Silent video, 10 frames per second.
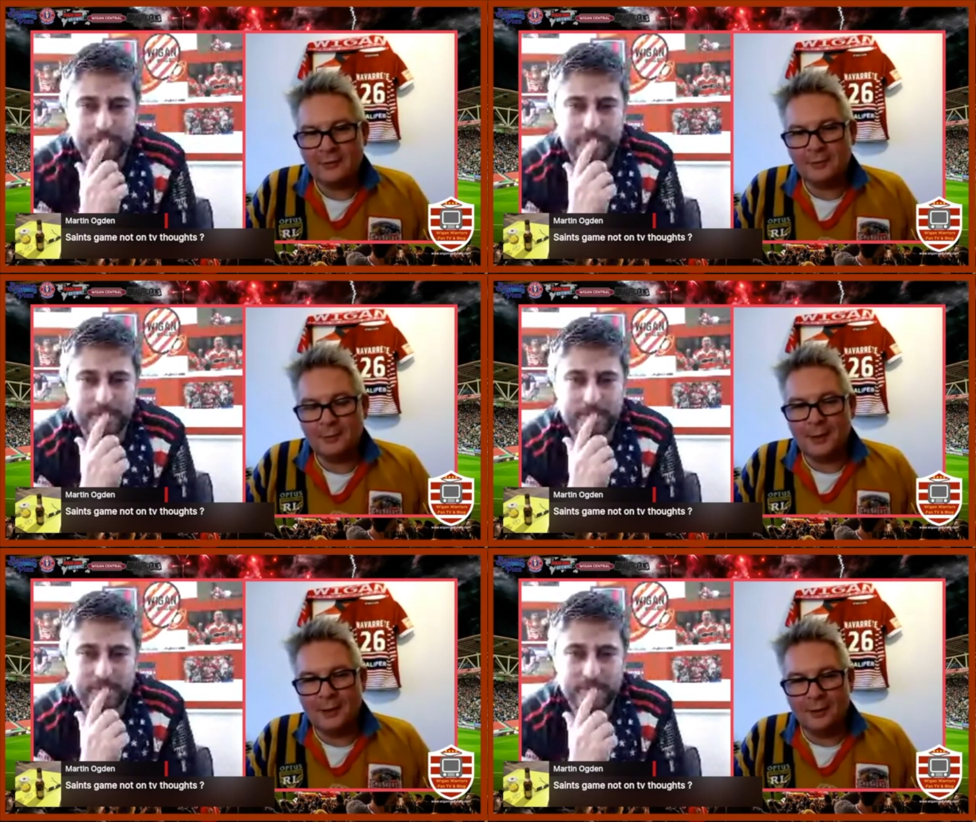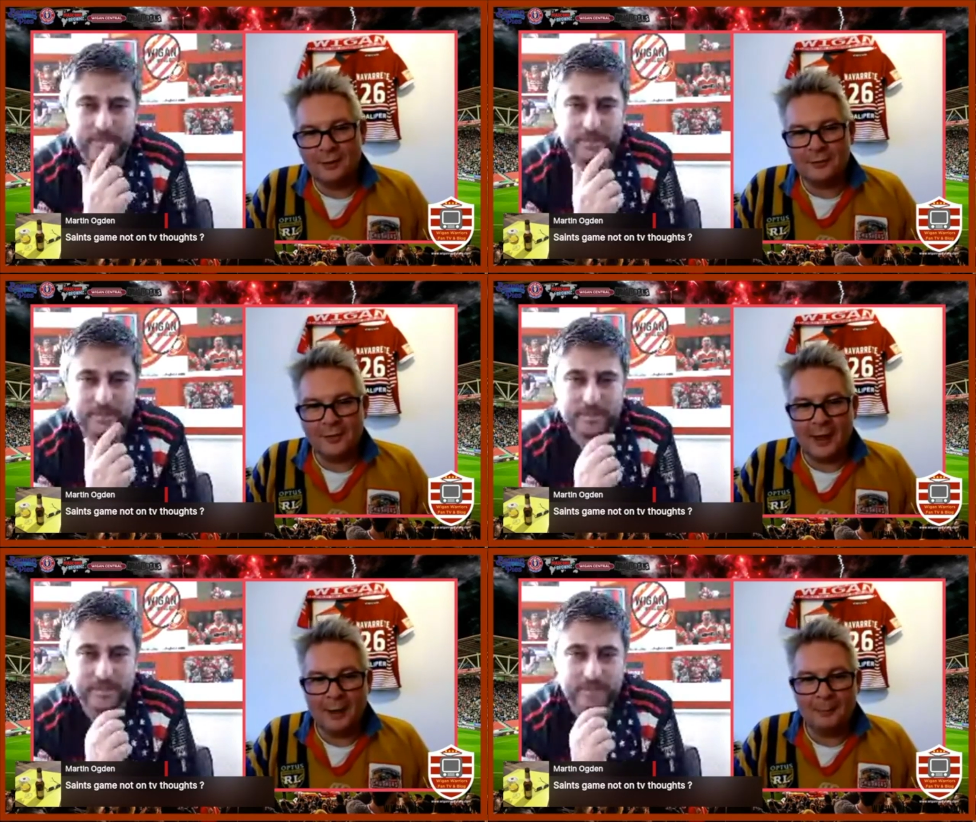Speaker 1: because
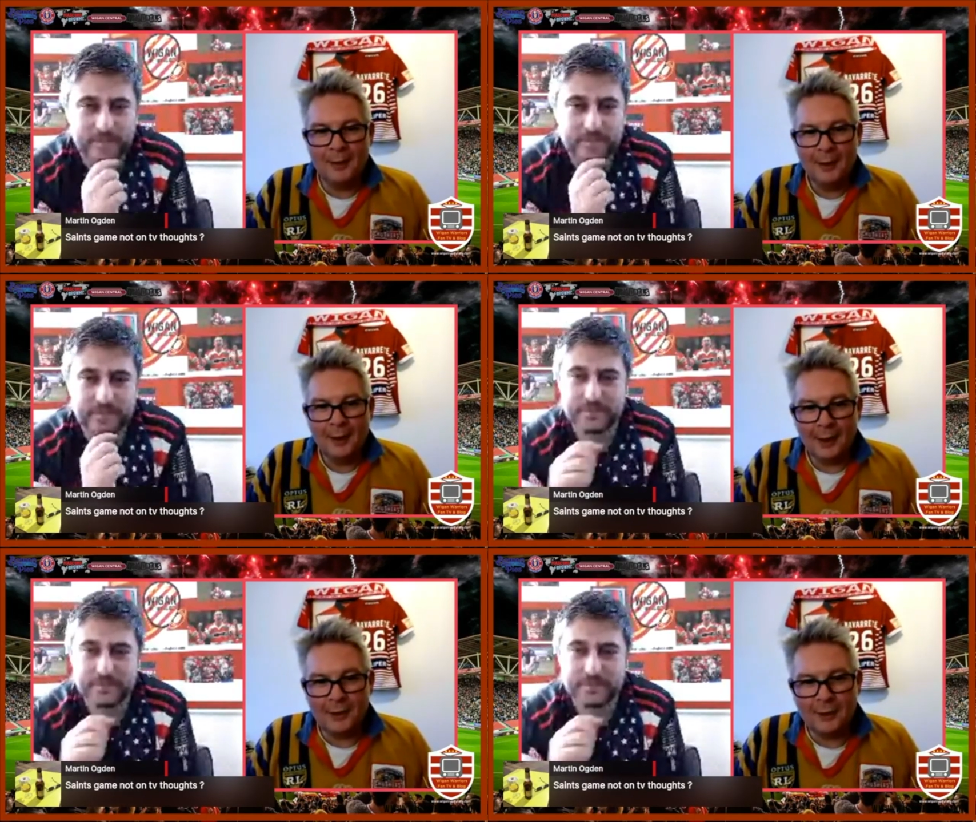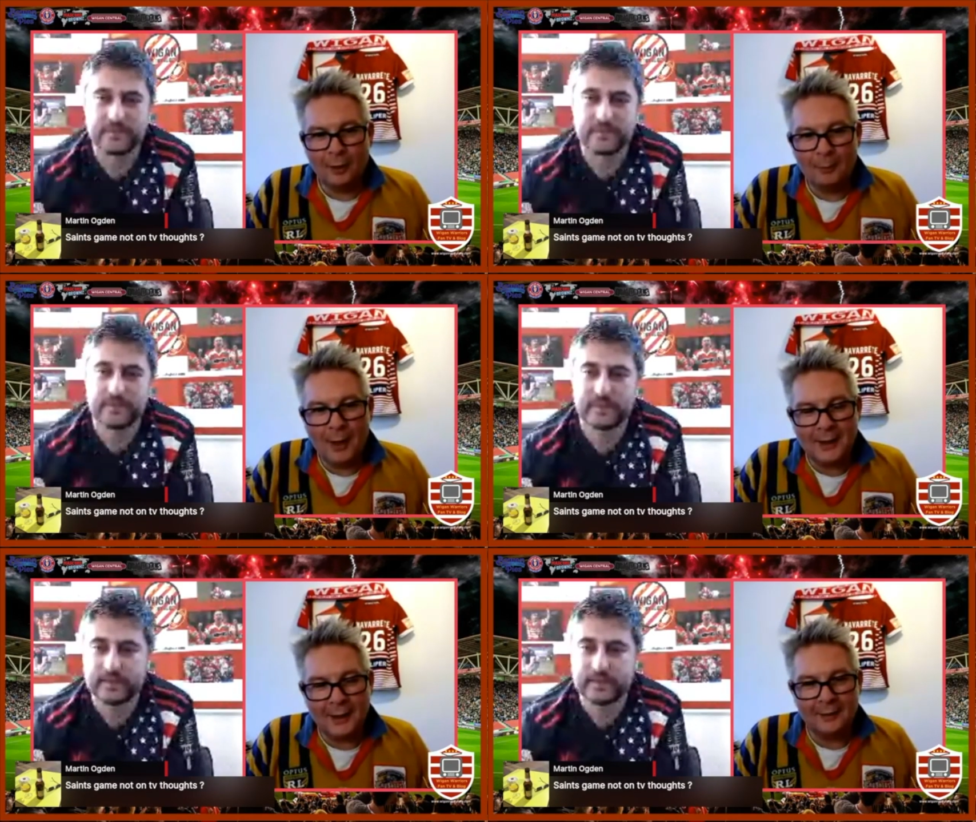um, I can't
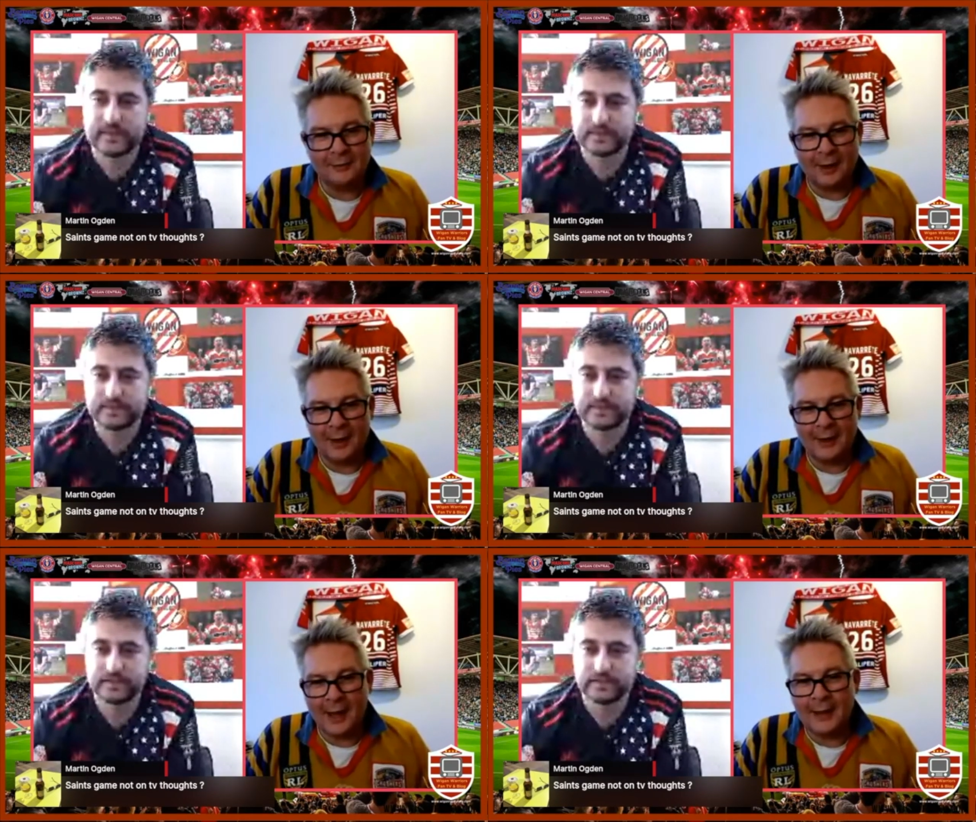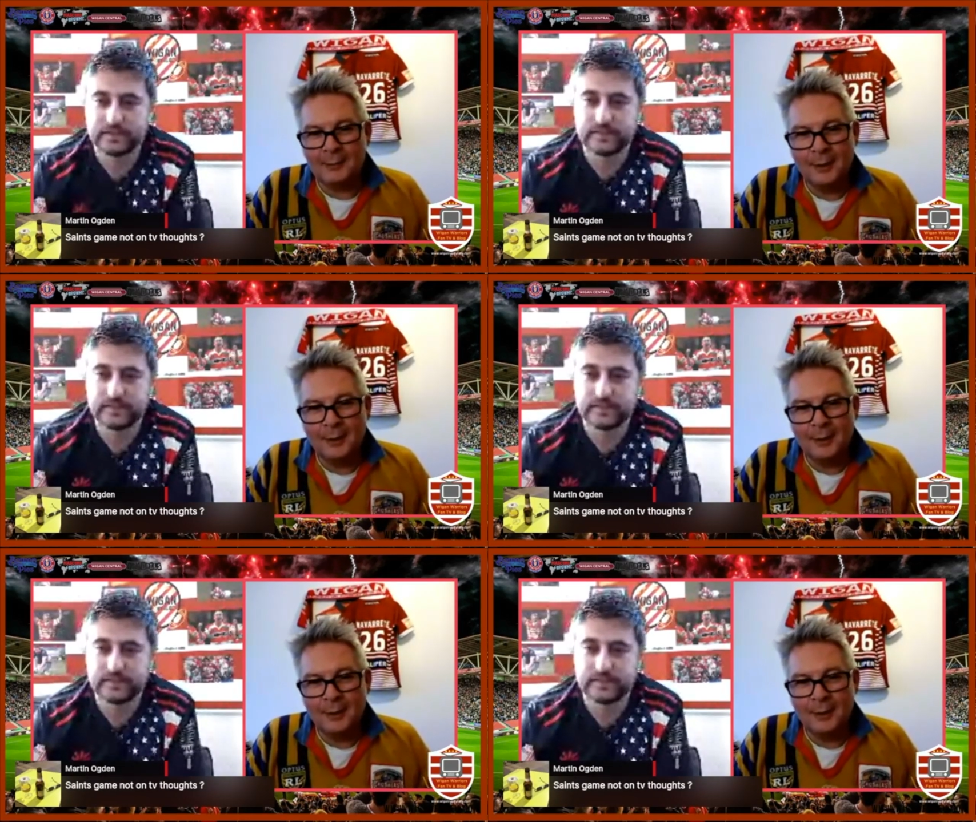make it to that game,